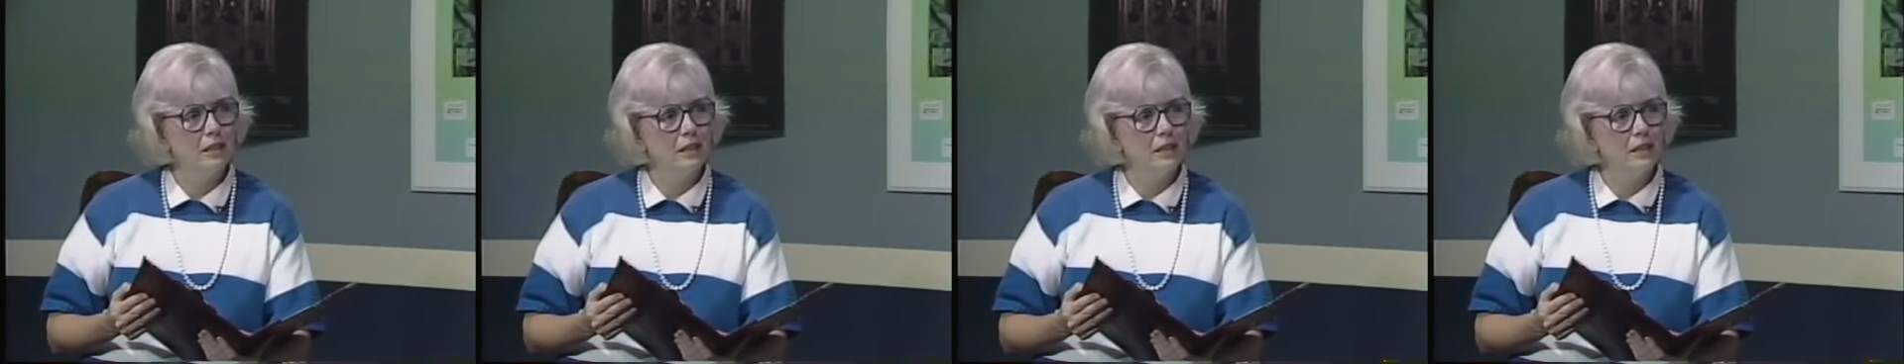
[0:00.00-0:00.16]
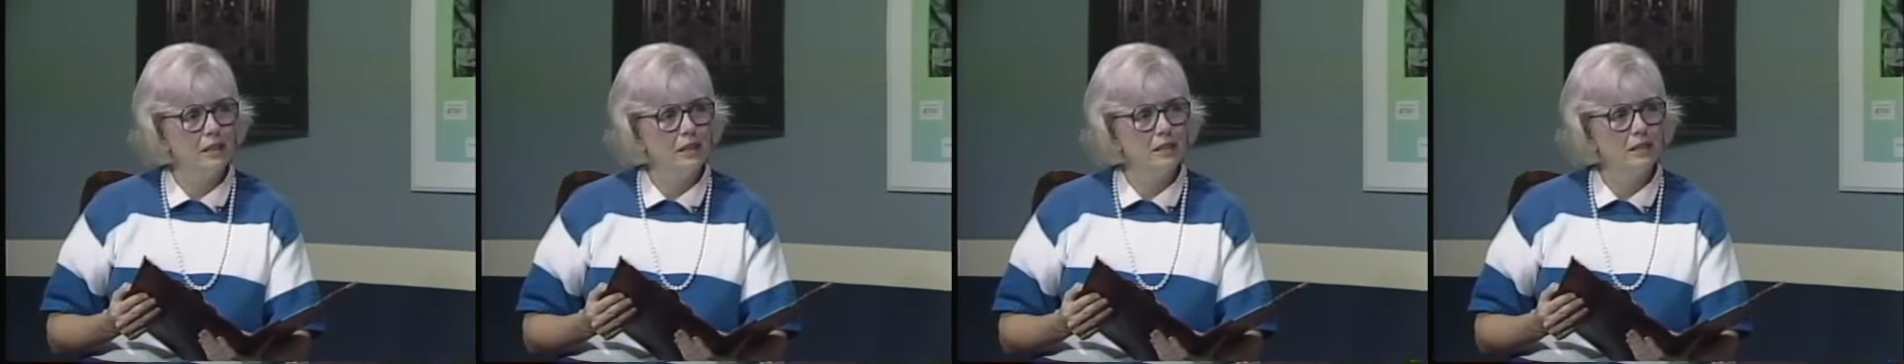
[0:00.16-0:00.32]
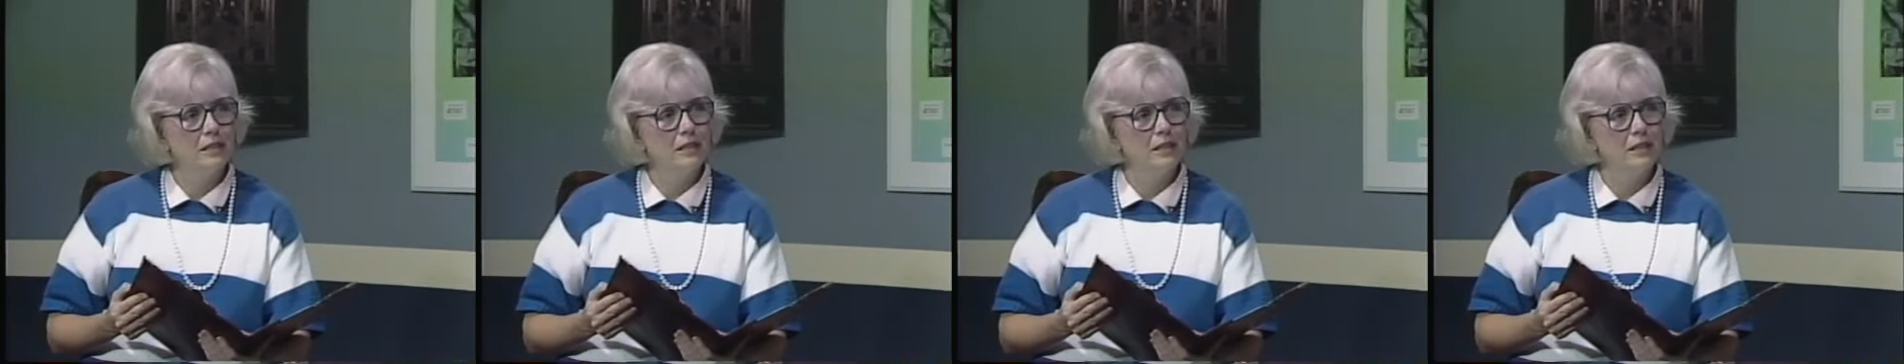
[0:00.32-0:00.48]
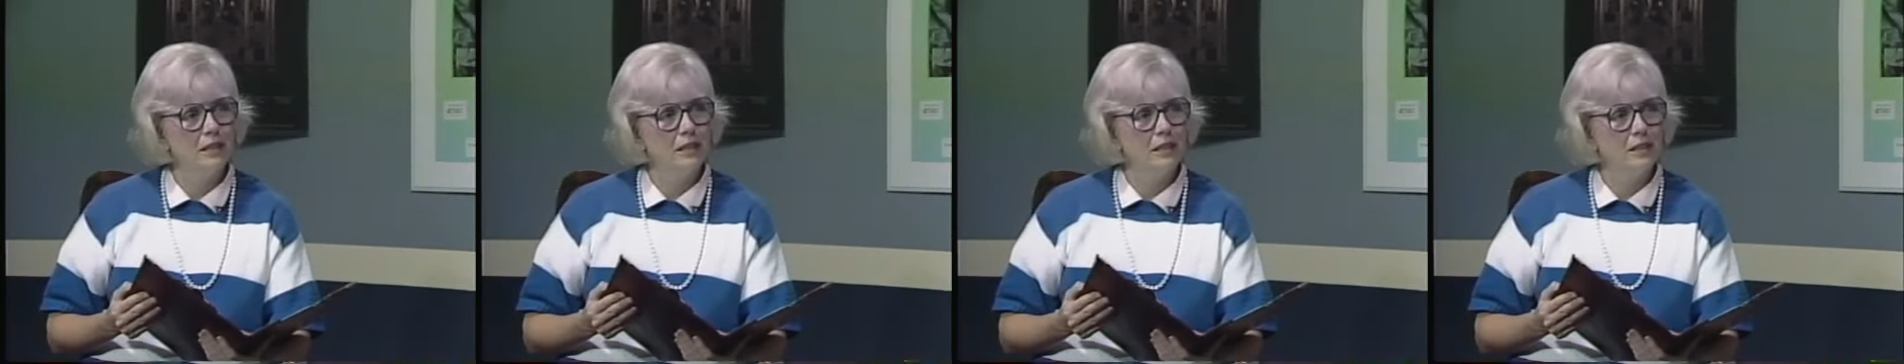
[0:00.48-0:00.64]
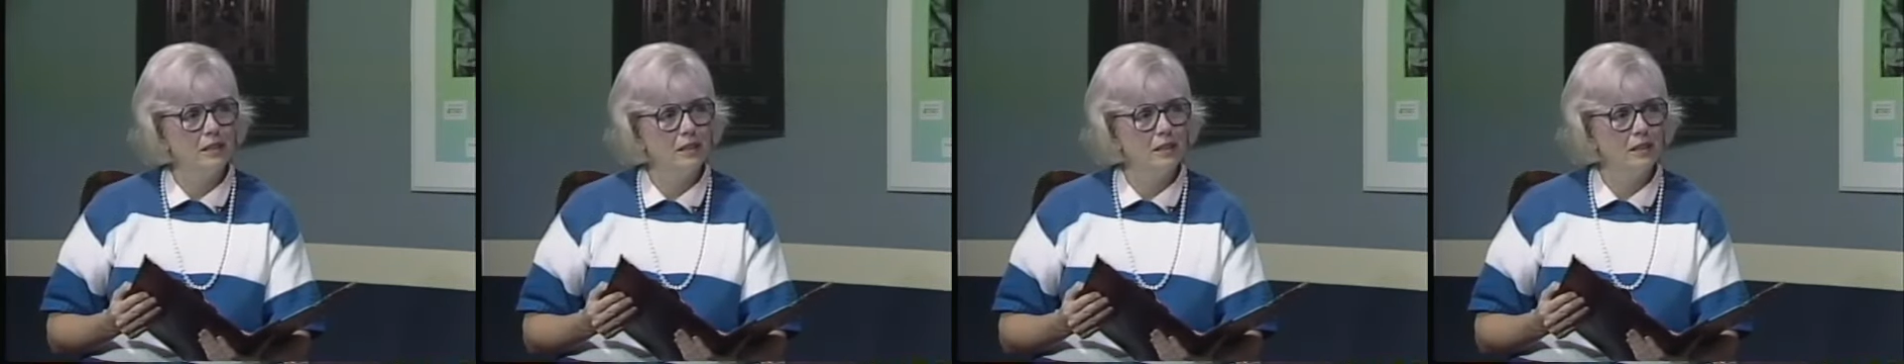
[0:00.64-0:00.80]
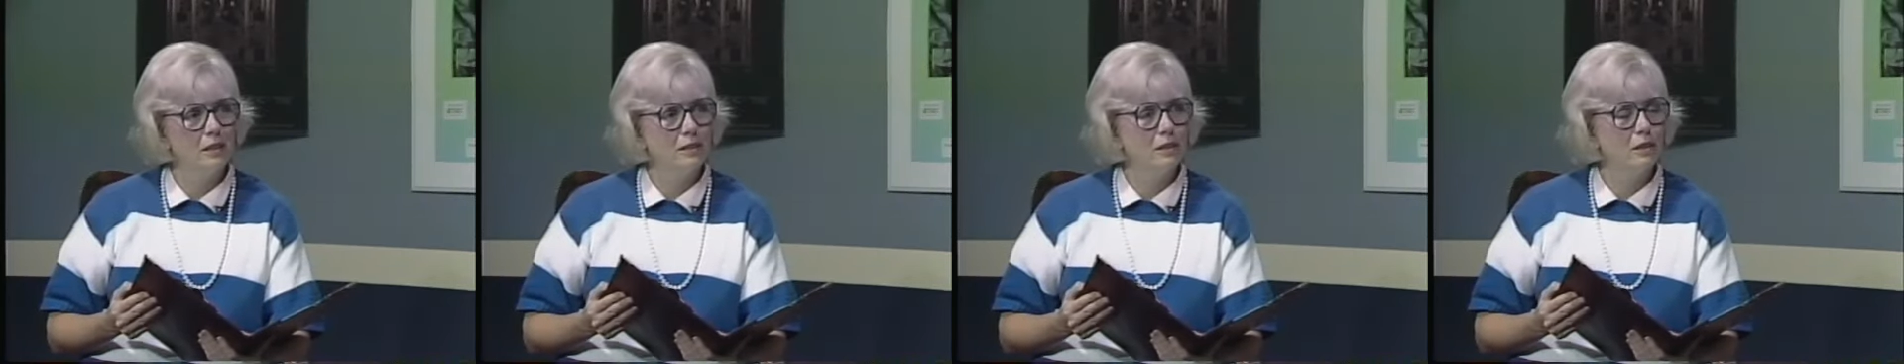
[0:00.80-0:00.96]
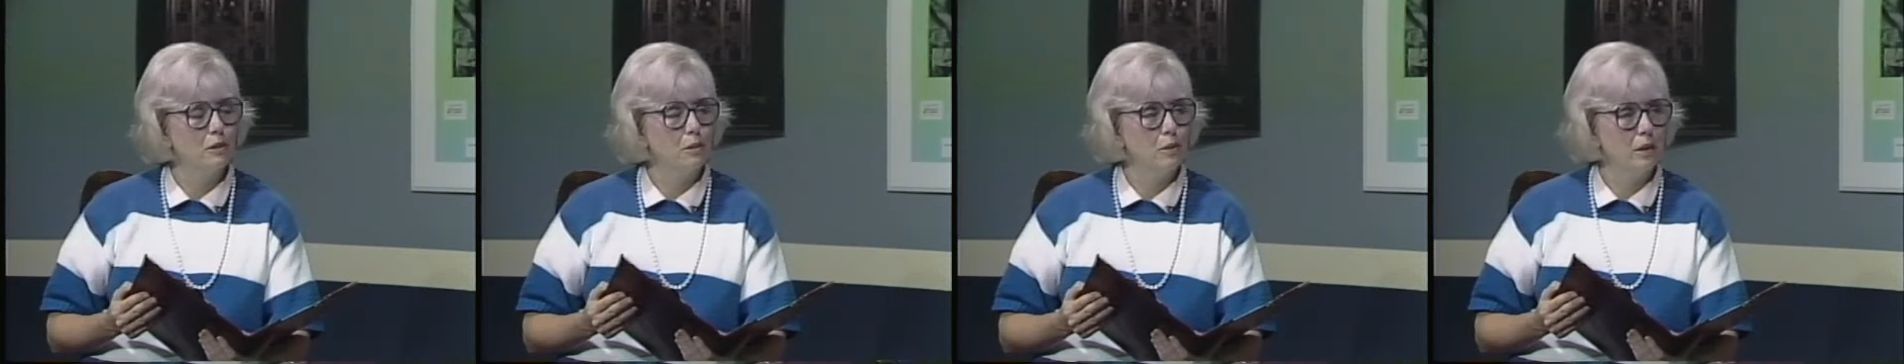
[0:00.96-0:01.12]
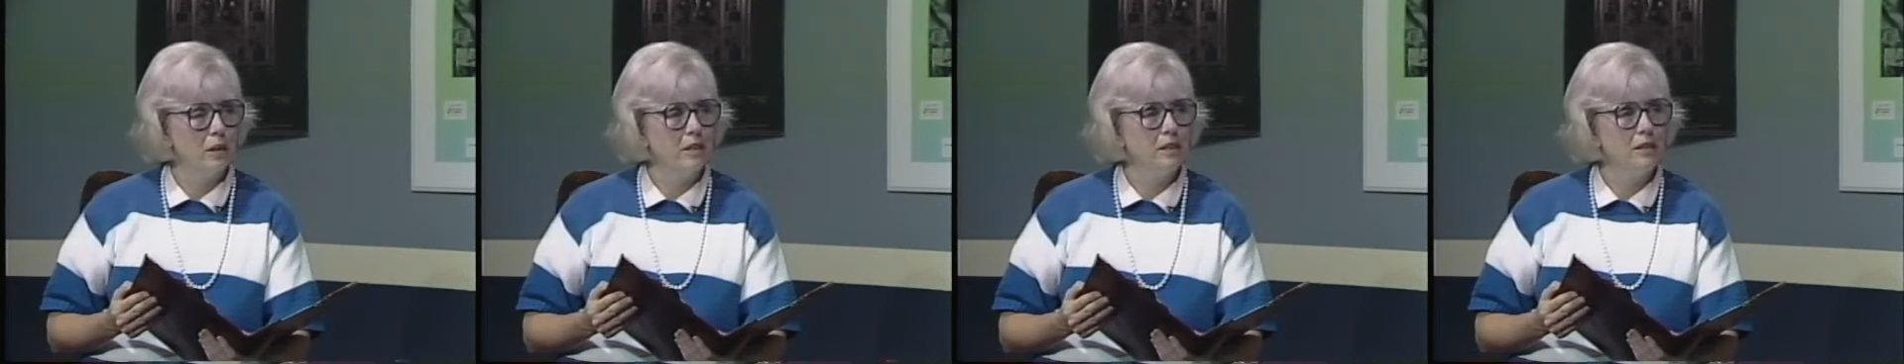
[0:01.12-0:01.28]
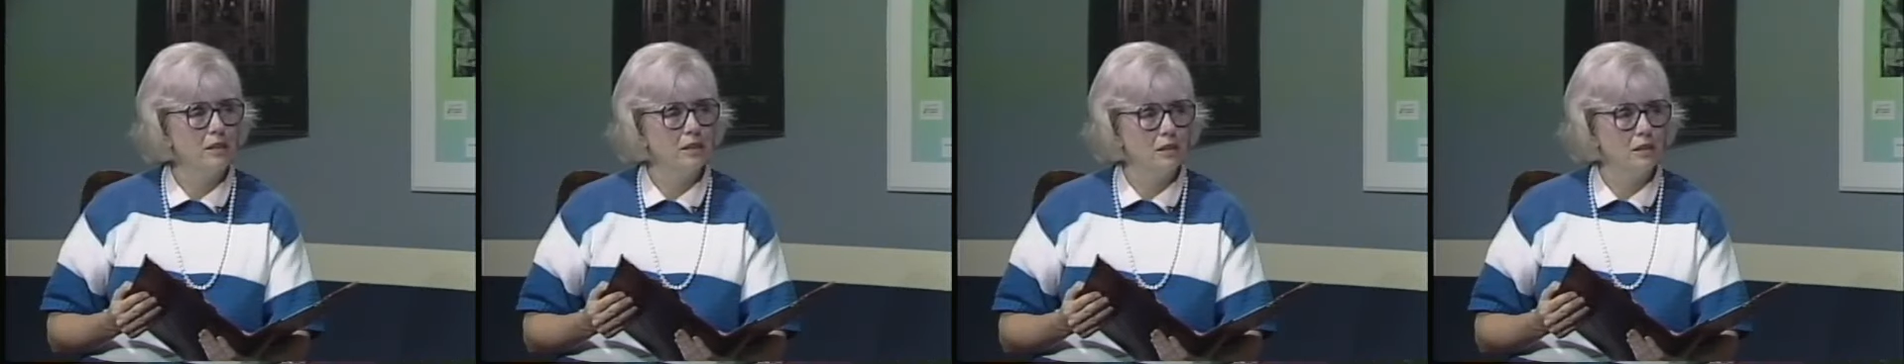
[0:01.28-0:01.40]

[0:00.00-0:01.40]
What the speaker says: and gets a great